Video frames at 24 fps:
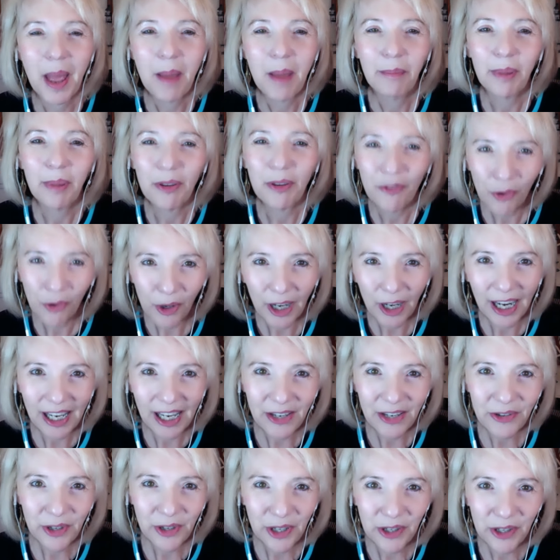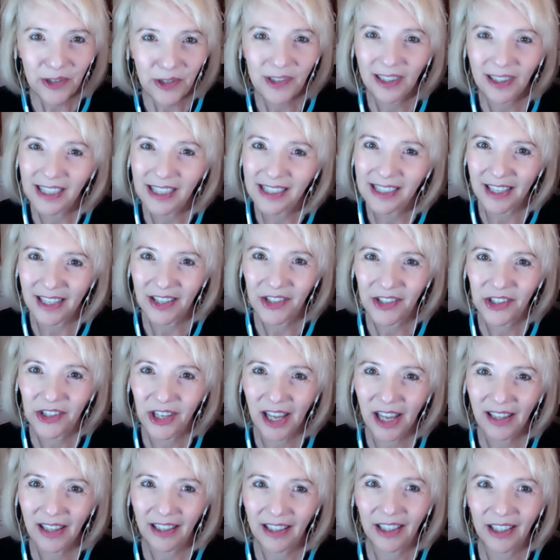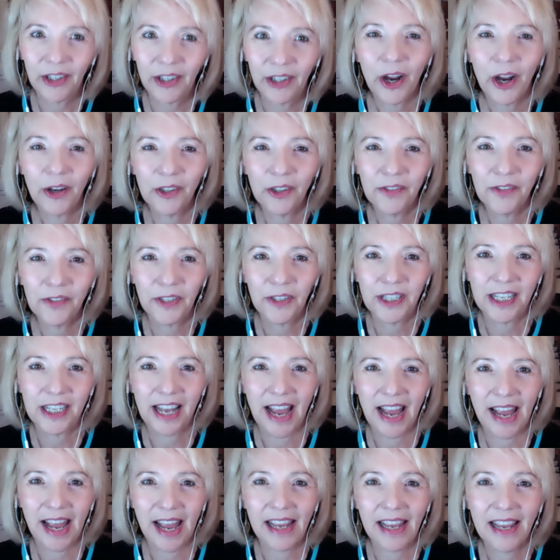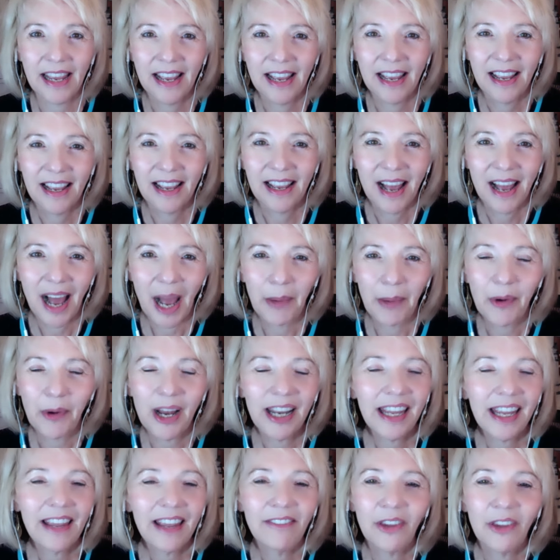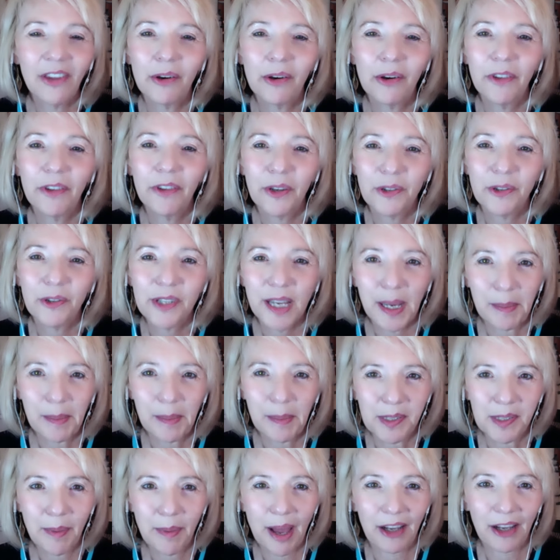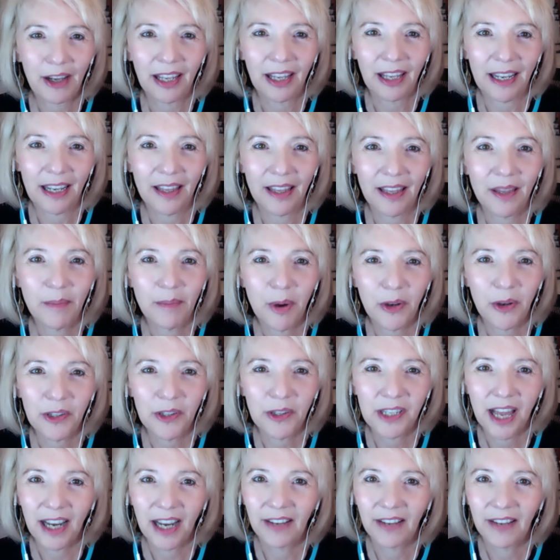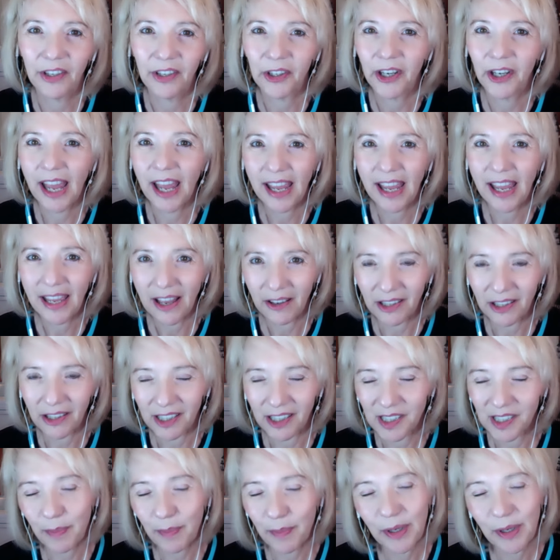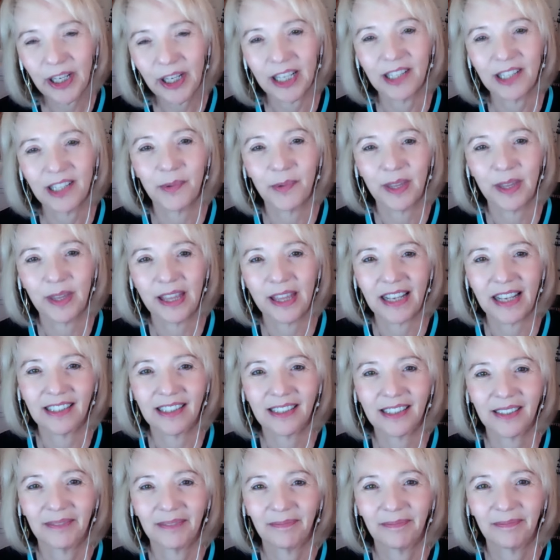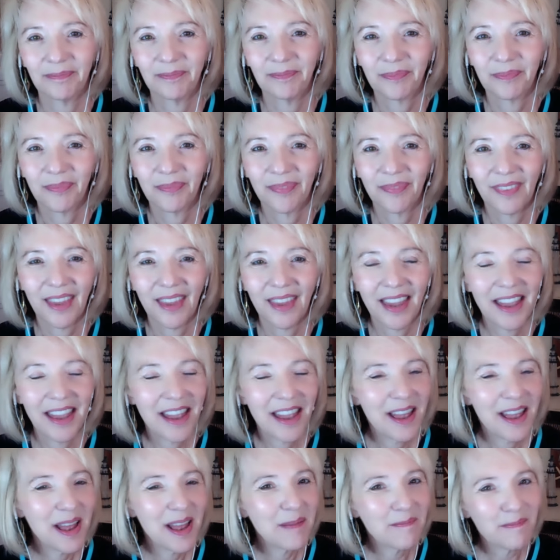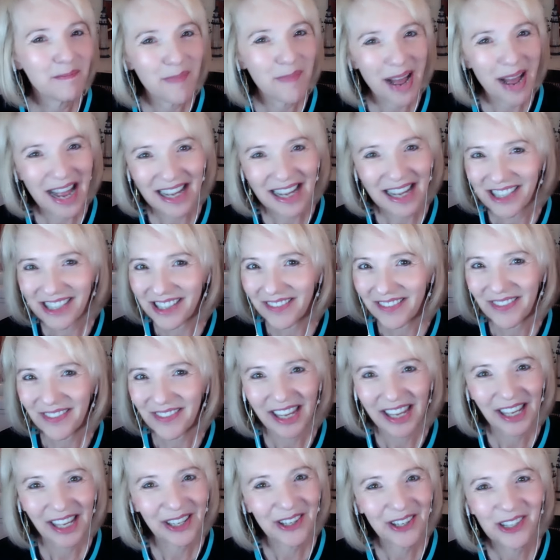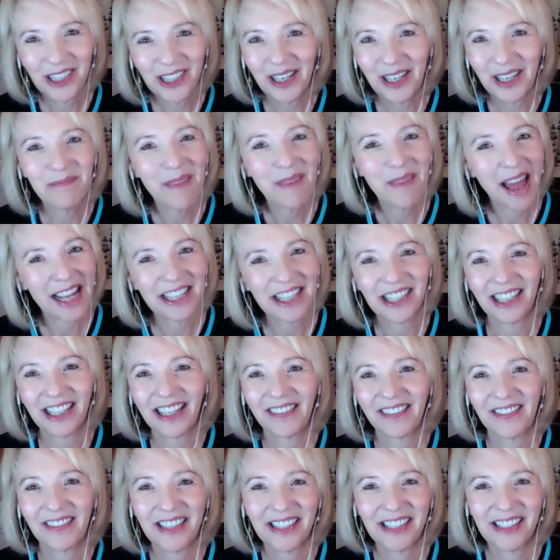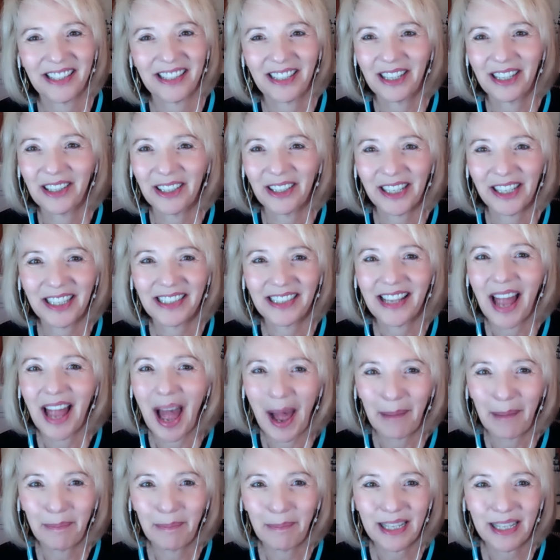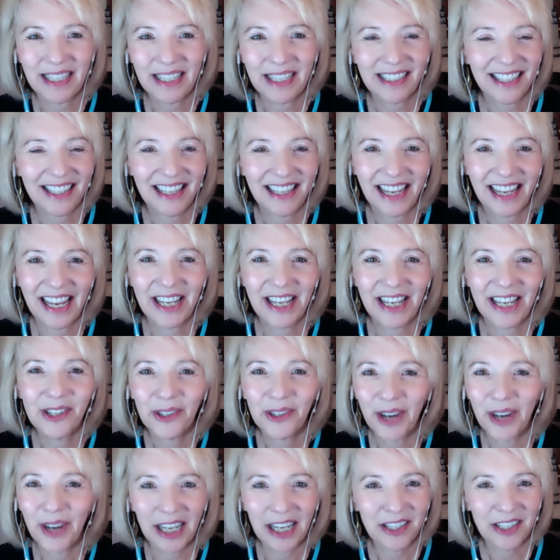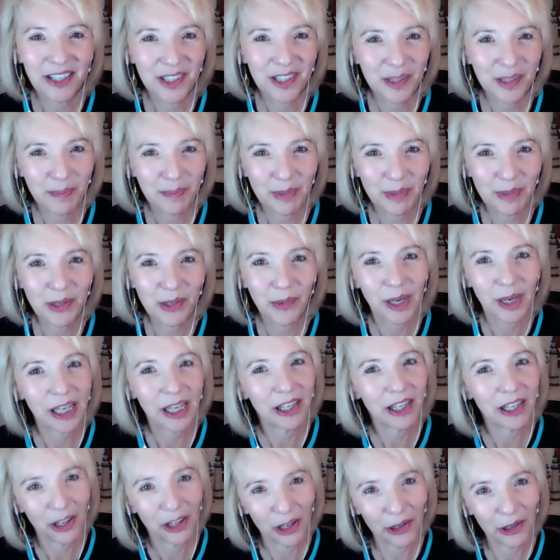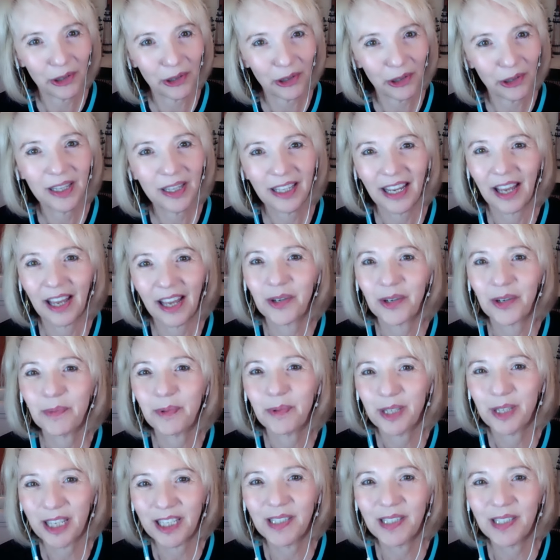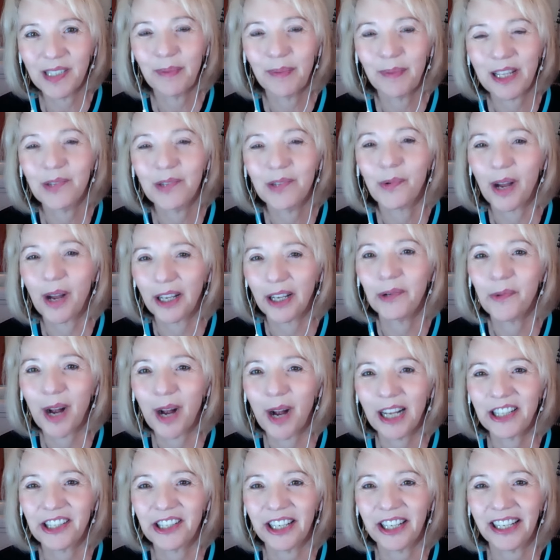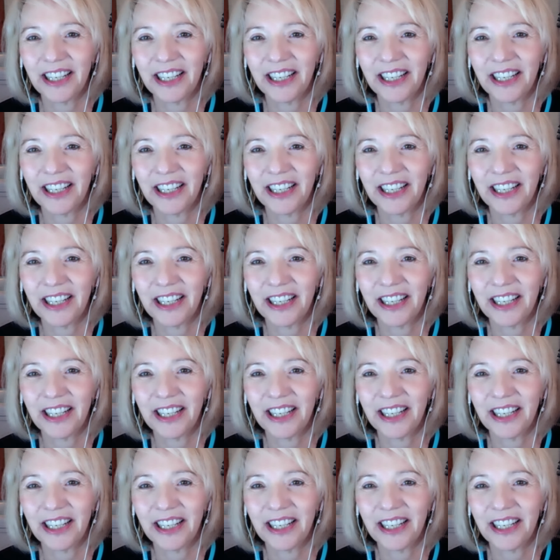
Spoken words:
Before I introduce Lisa and Shelley, your hosts for today, I want to give you a few tips about getting the most out of your Hangout experience with us. Much of the energy and magic of this series happens in the interactions between you and the other participants while you're watching.